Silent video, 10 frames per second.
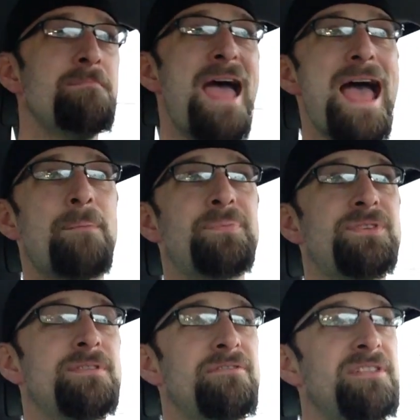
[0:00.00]

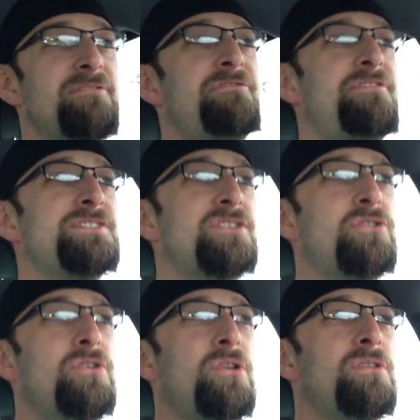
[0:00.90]
maps, the
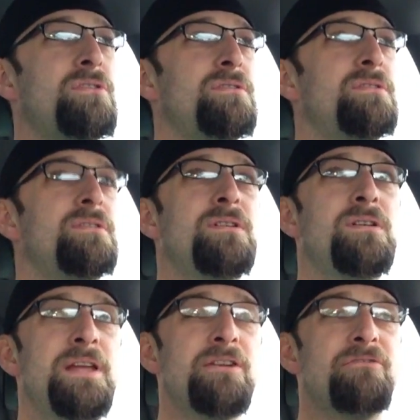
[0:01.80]
physical
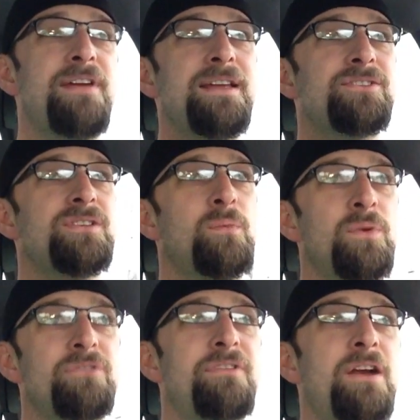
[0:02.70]
interface, it
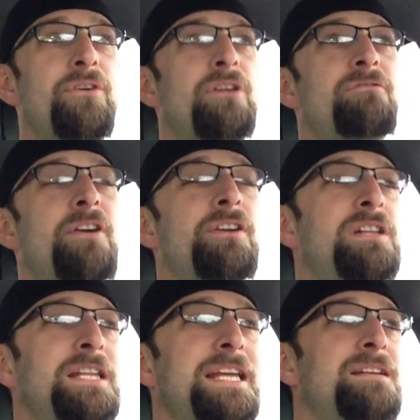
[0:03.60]
was very good, very
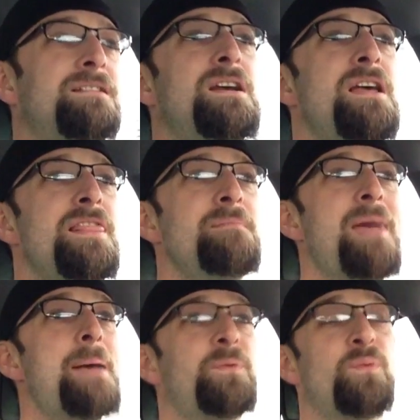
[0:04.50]
clean. The
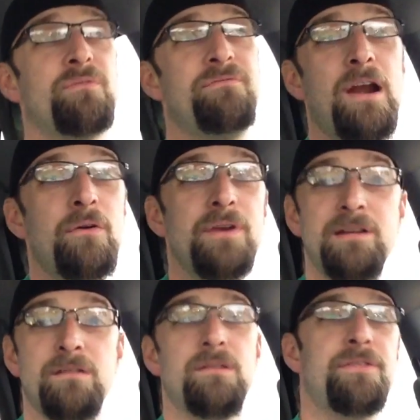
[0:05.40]
maps were very
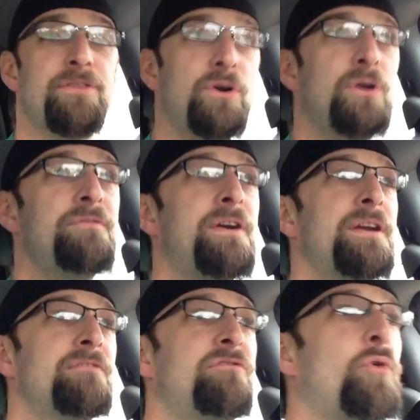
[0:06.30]
thorough, very
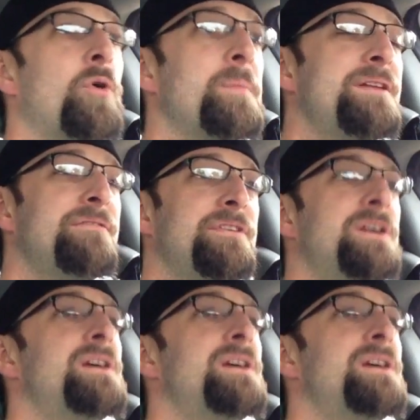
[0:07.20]
informative.